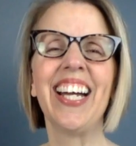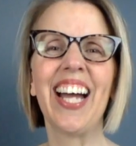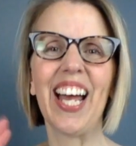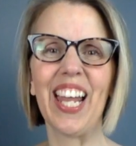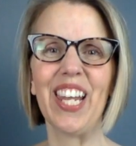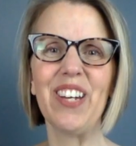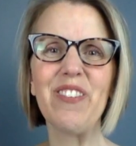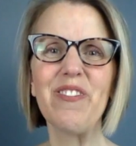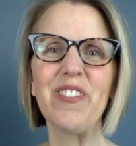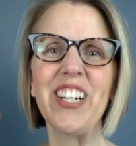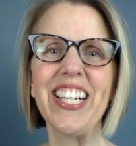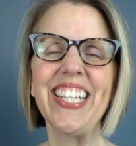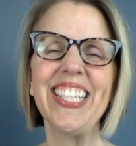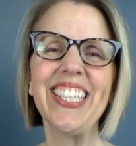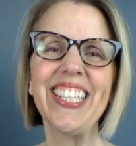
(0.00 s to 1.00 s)
Hello
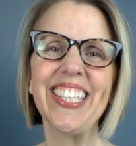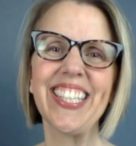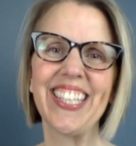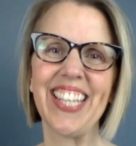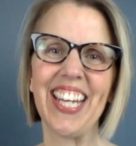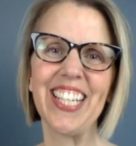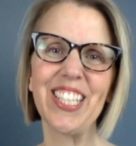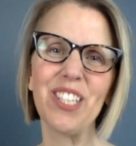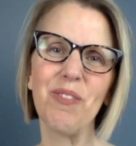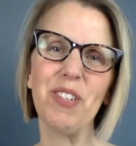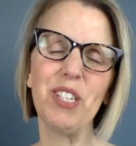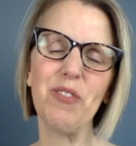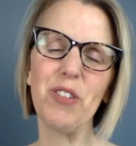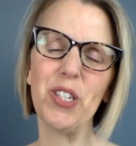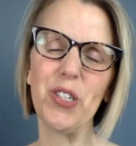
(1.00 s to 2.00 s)
friends, thanks so
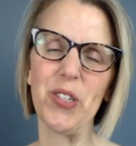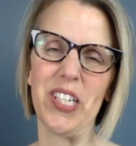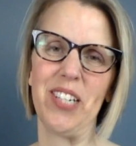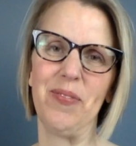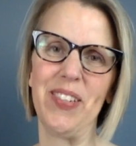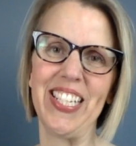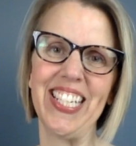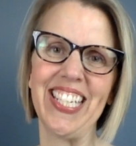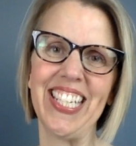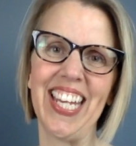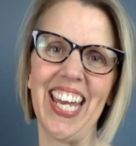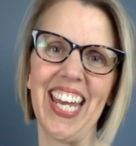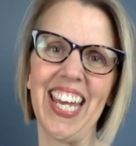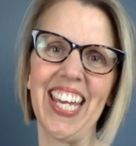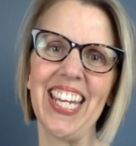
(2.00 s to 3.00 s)
much for joining me
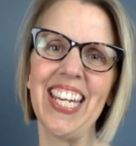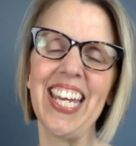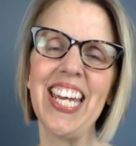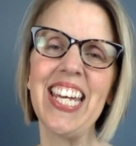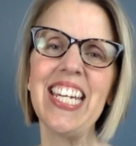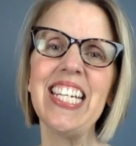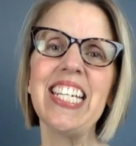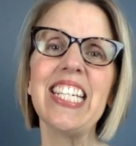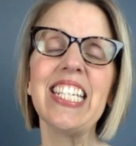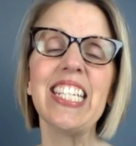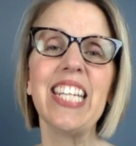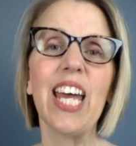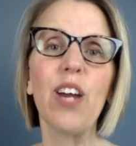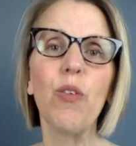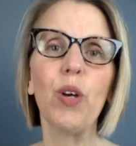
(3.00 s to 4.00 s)
today.
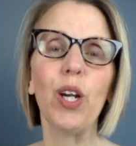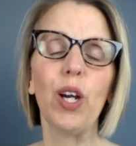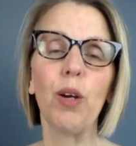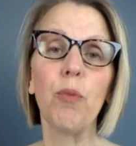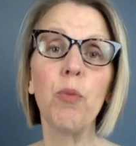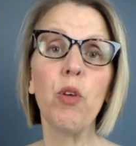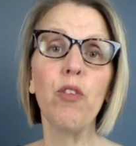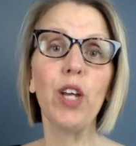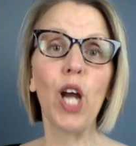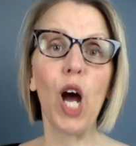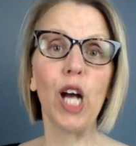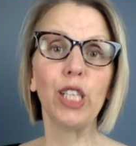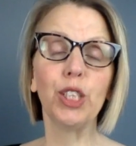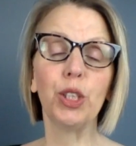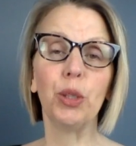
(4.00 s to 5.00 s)
Today we're moving
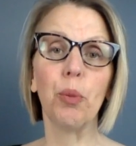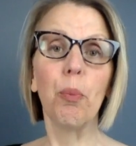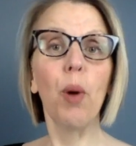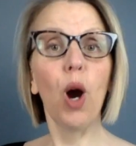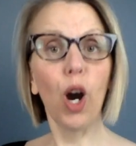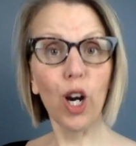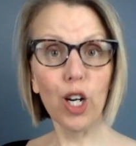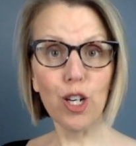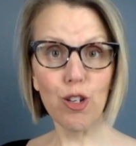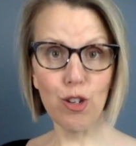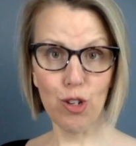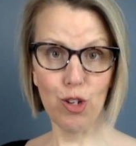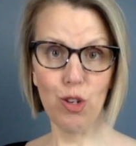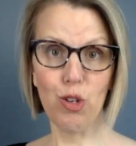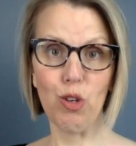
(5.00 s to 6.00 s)
on to part
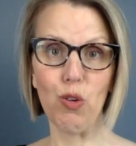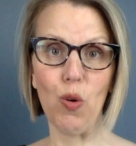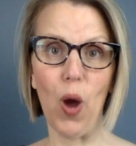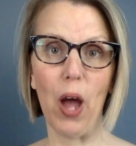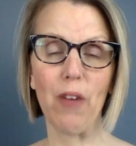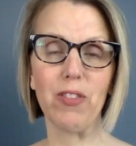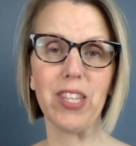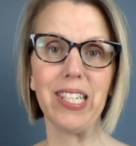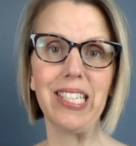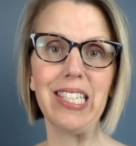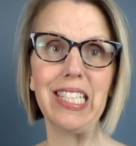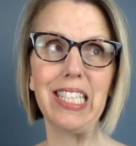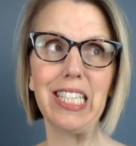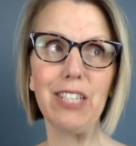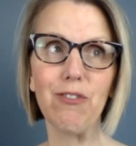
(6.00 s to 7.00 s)
2 of the
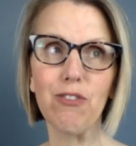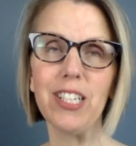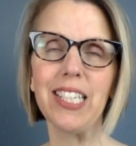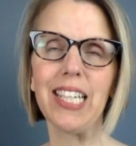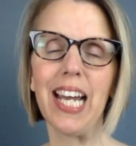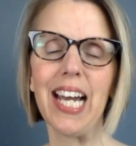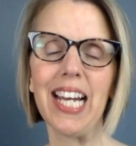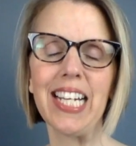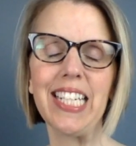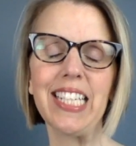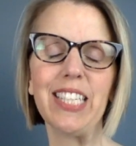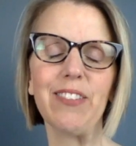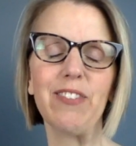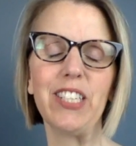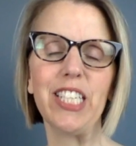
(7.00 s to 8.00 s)
different
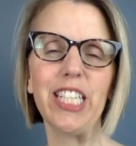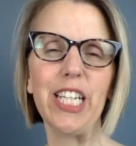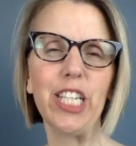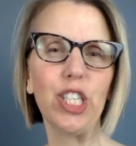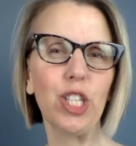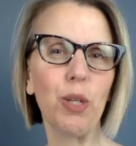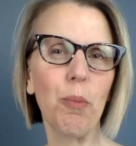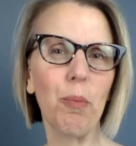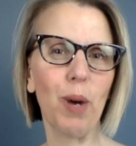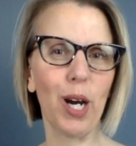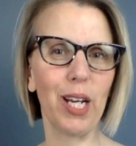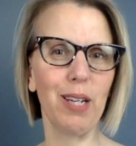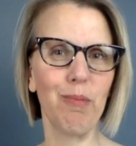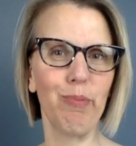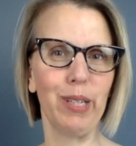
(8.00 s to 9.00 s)
kinds of teacher
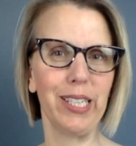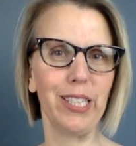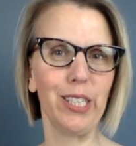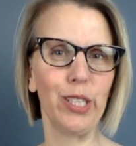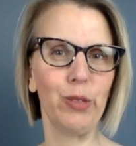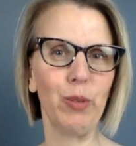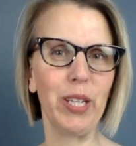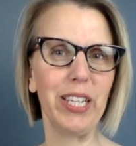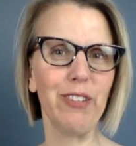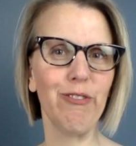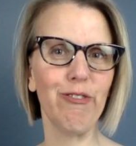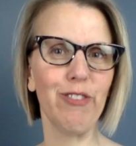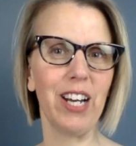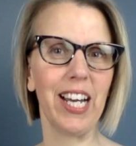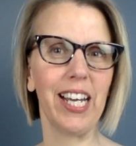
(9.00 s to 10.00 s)
marketplaces we can
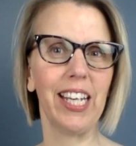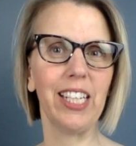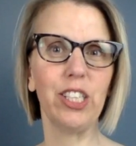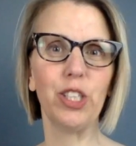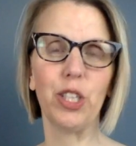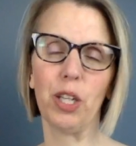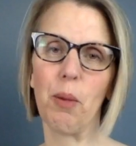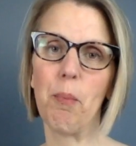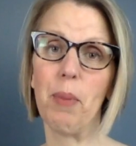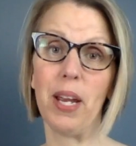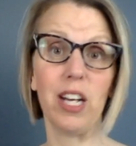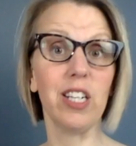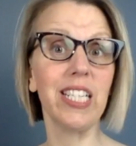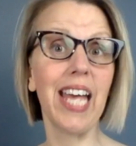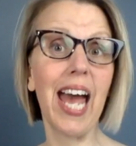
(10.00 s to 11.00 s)
find to
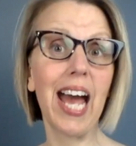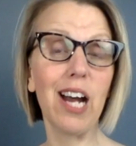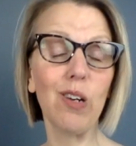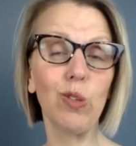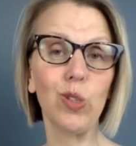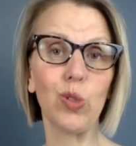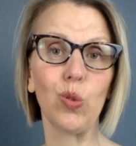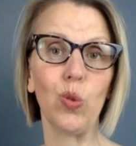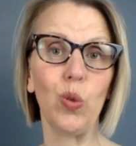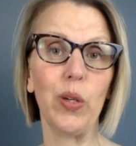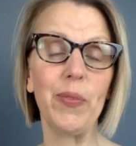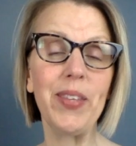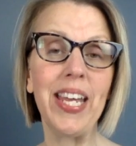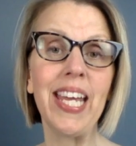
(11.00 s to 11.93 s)
compare to Outschool.